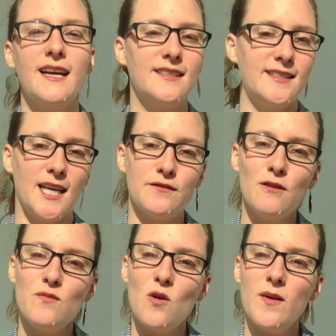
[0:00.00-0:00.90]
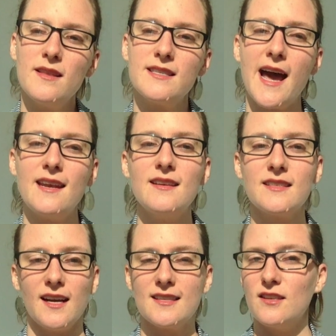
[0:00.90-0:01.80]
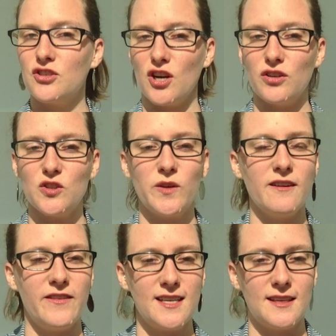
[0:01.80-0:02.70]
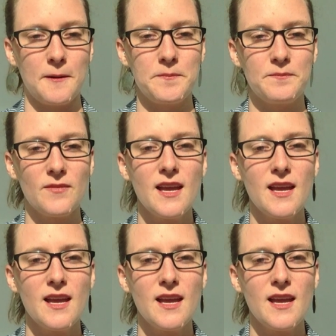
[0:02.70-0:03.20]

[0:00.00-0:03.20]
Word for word: successful moments, and discuss the struggles we are facing.